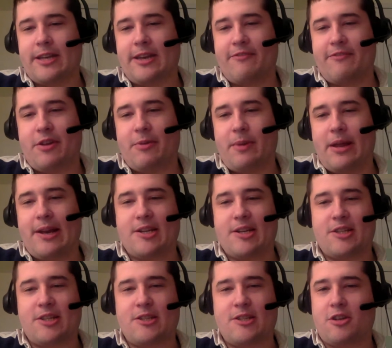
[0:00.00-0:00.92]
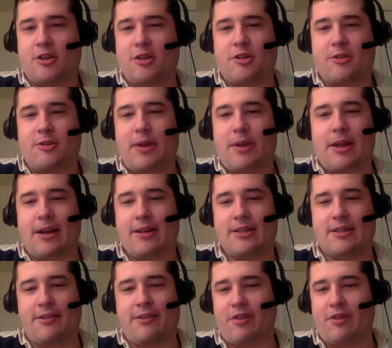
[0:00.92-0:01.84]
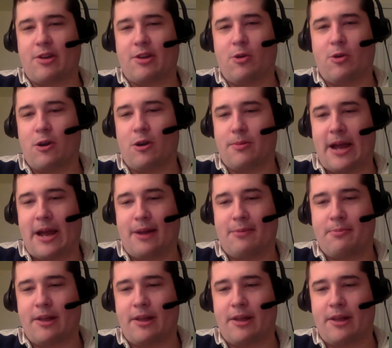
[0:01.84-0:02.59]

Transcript: have diminished just because of the quarterback